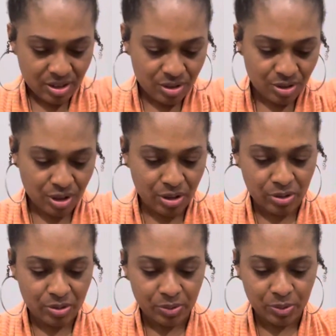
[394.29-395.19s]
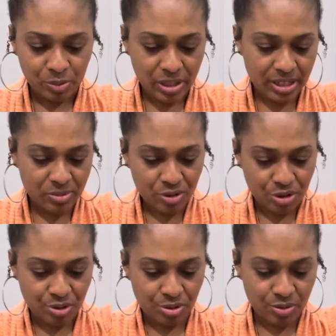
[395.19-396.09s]
So what I'm going
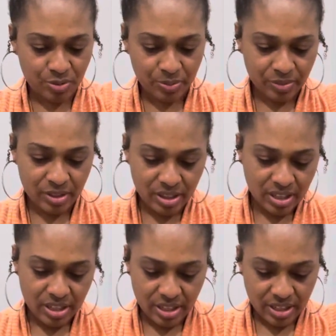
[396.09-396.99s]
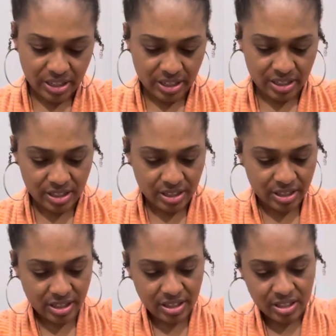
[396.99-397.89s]
to do is
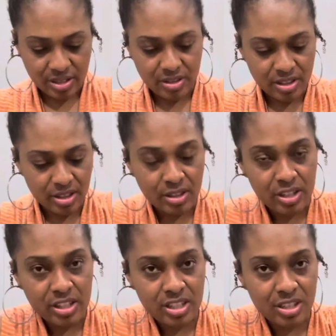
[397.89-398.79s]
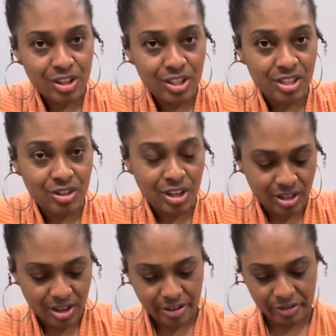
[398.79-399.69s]
since, look, the sauce is not
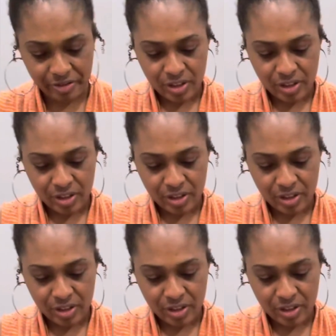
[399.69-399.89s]
enough.